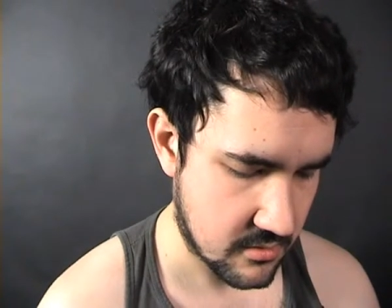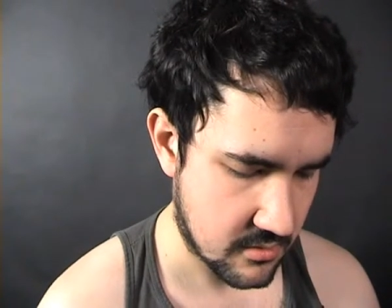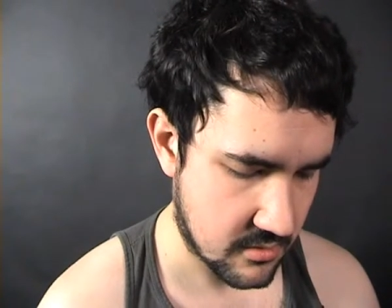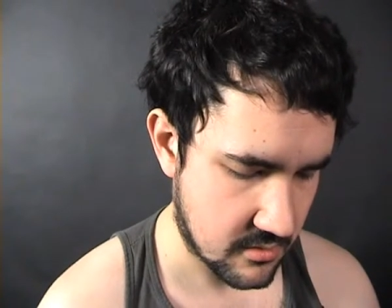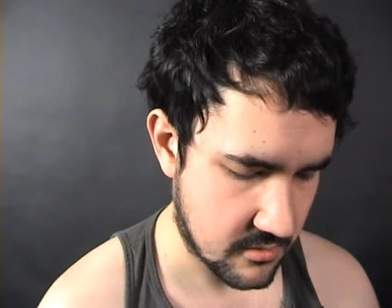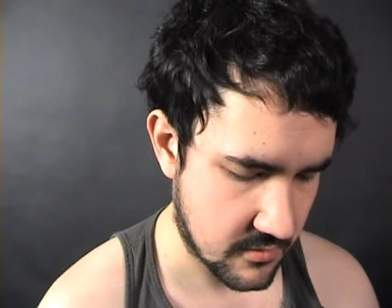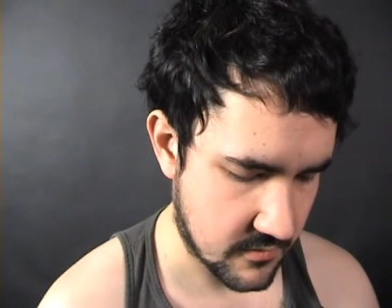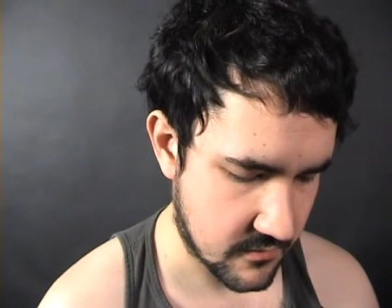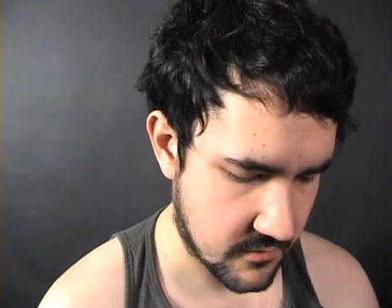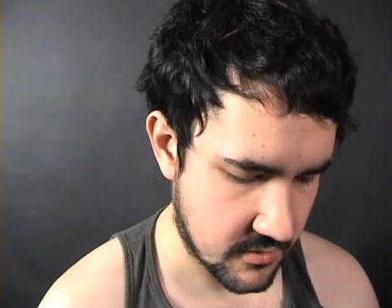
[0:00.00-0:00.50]

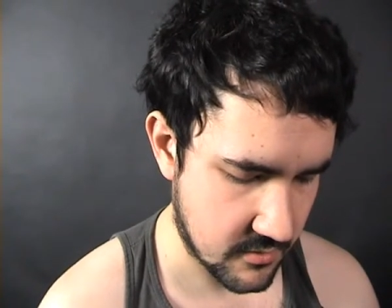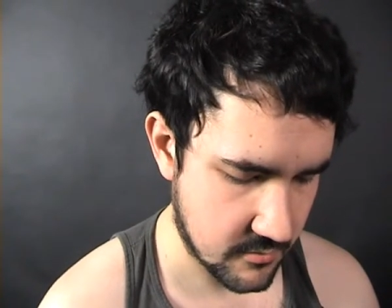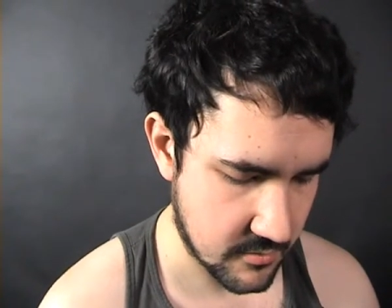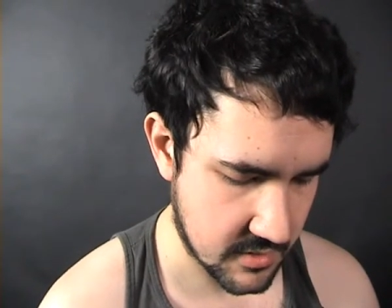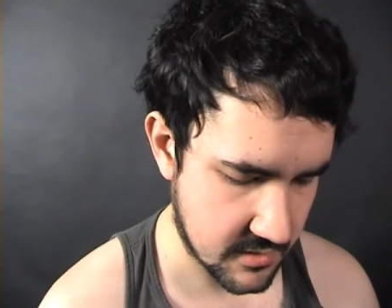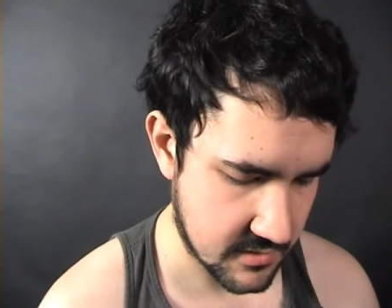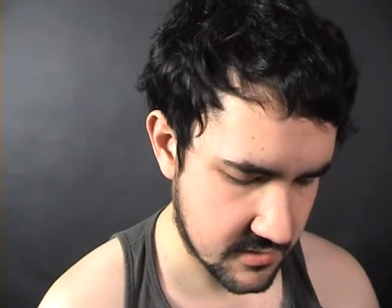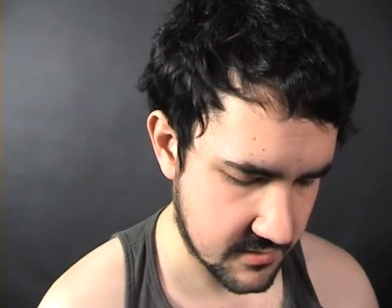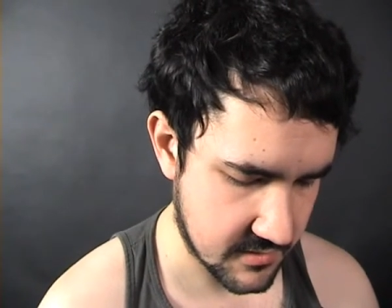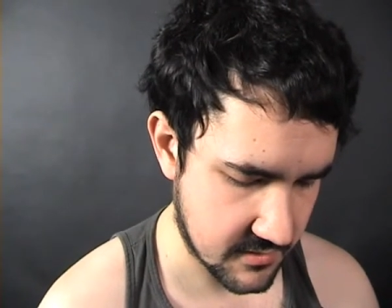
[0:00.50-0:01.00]
However, you
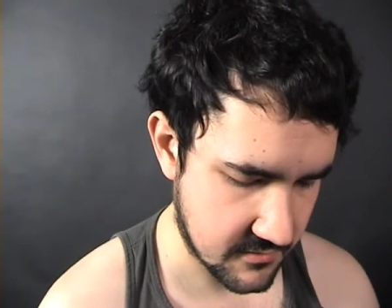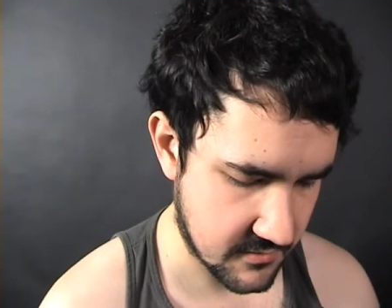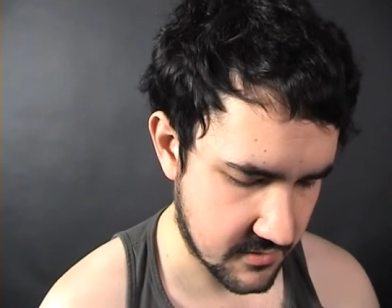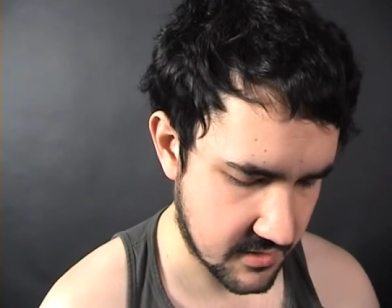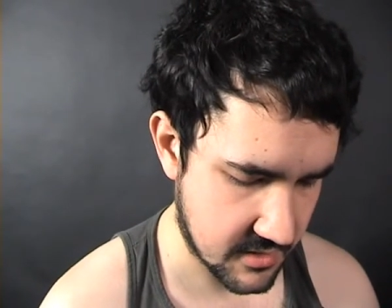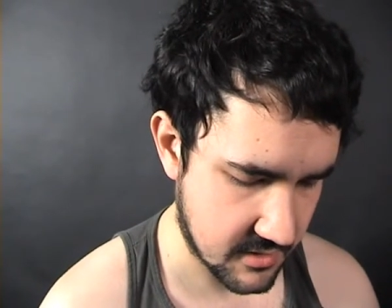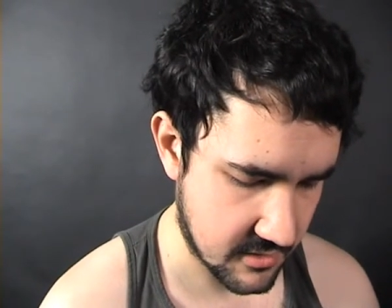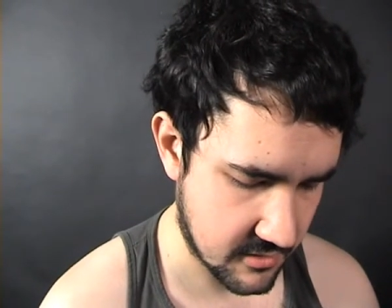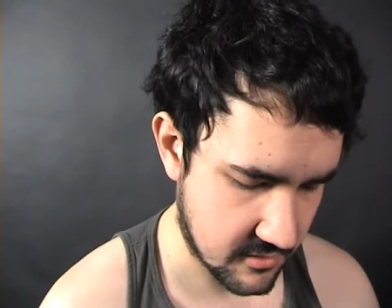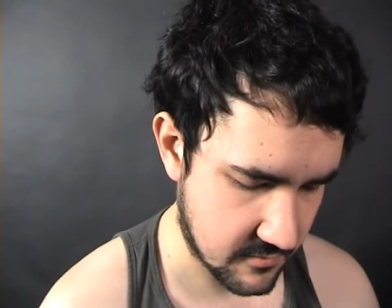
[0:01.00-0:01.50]
might still
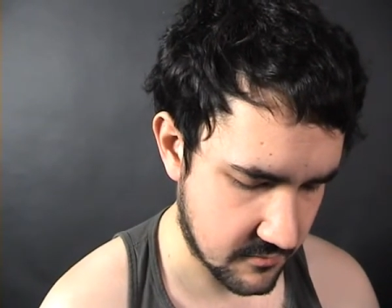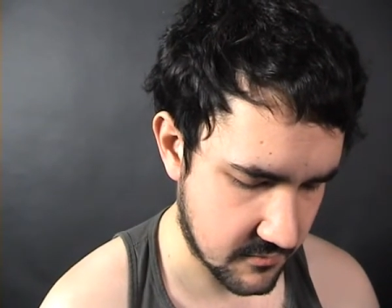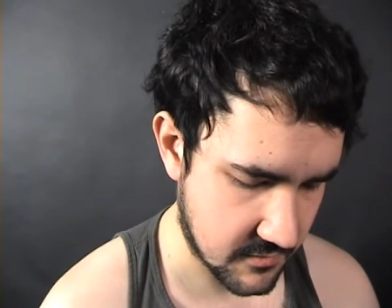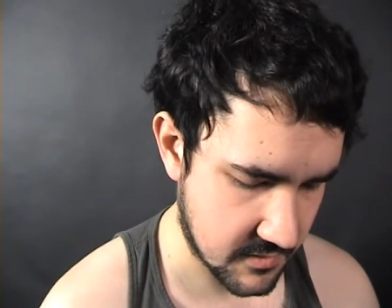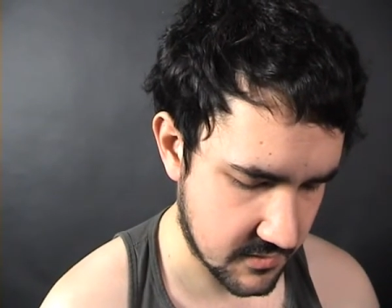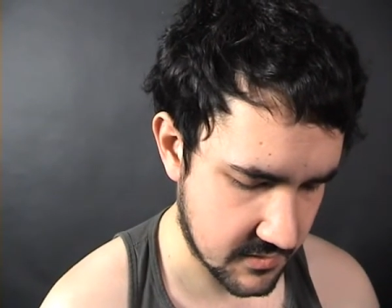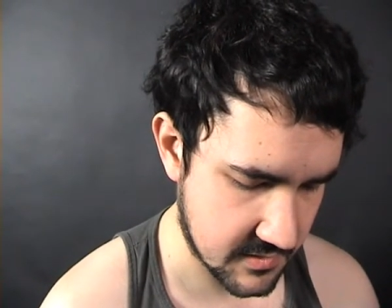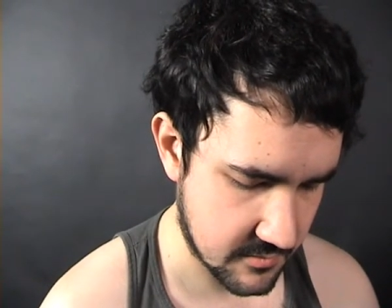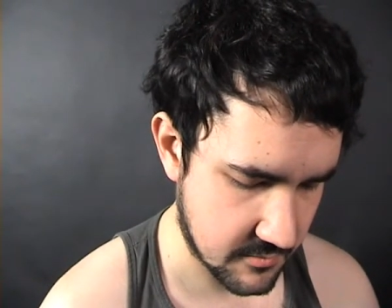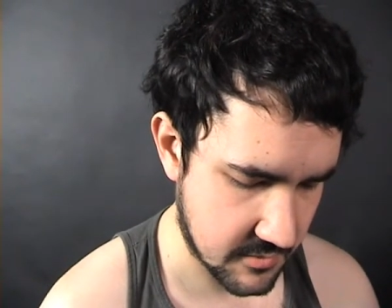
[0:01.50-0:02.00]
find it
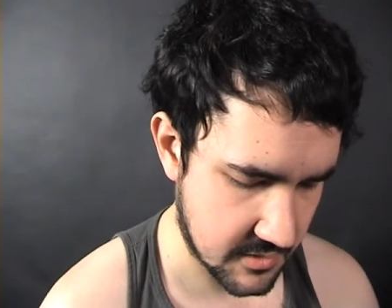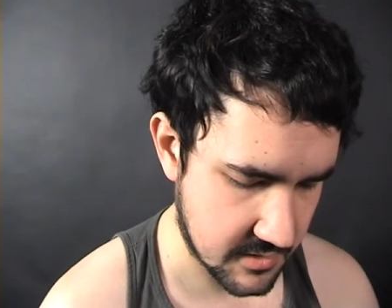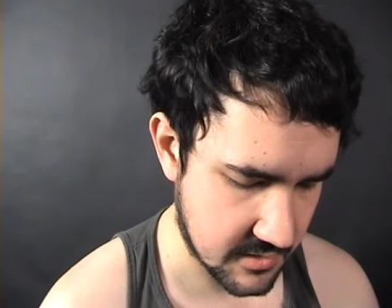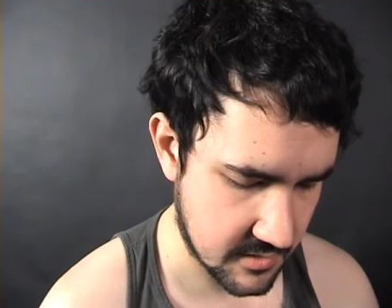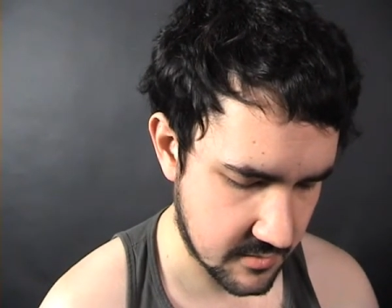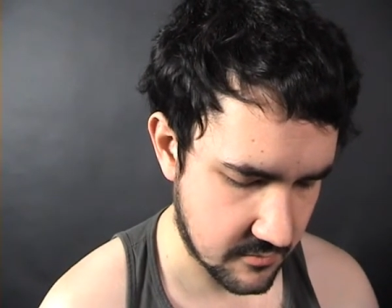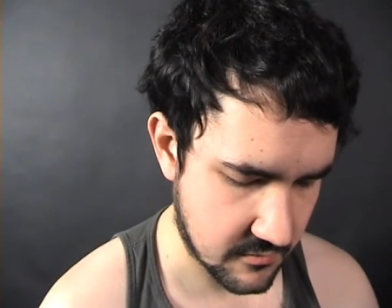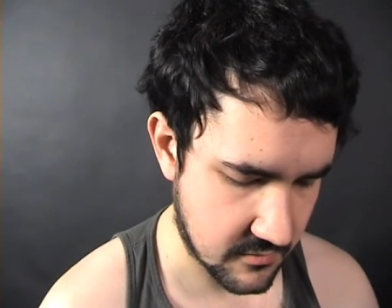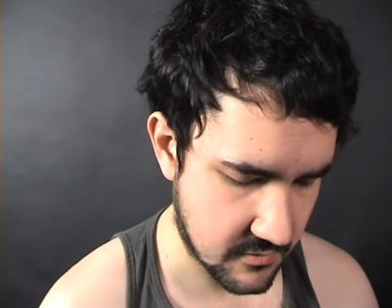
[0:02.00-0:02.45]
helpful to meet up